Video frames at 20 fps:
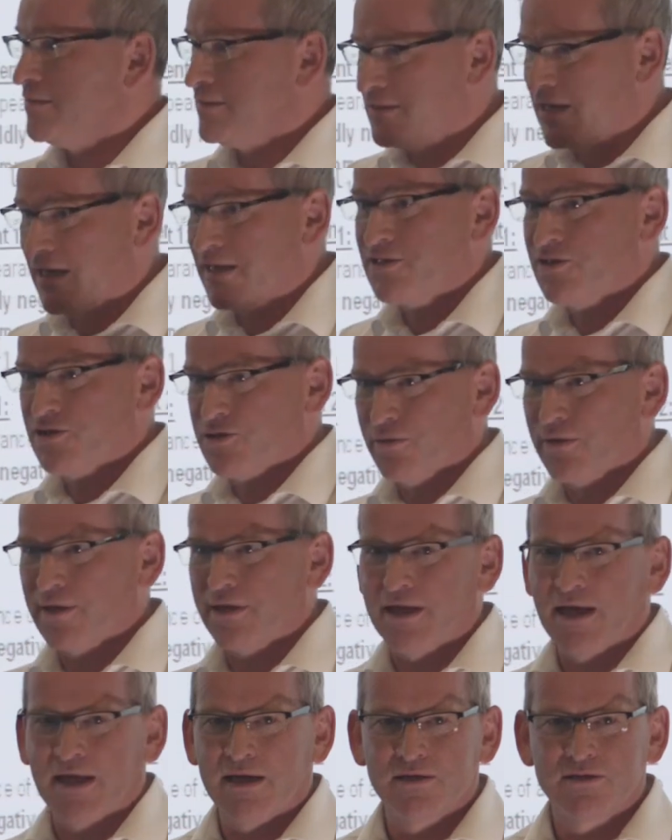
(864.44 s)
textual
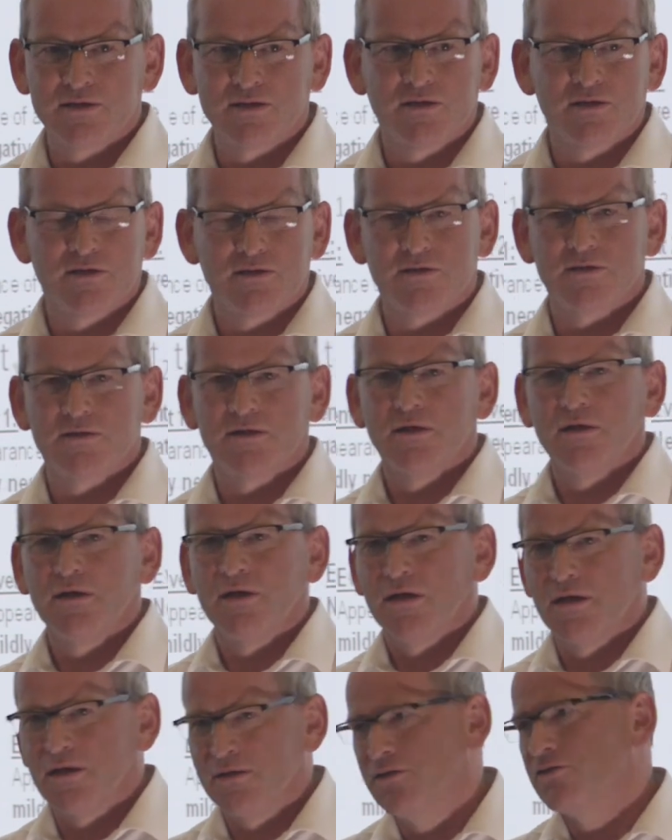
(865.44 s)
analysis,
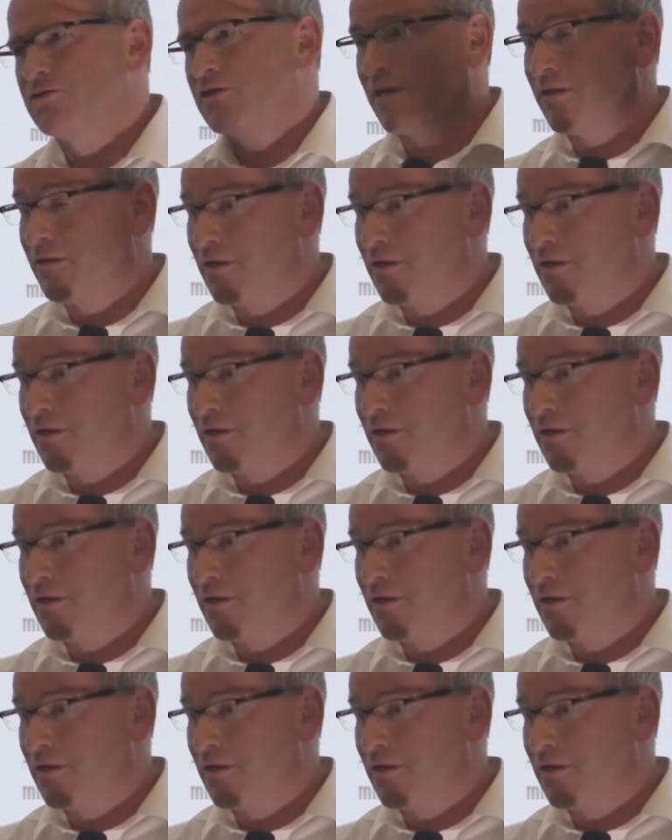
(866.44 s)
using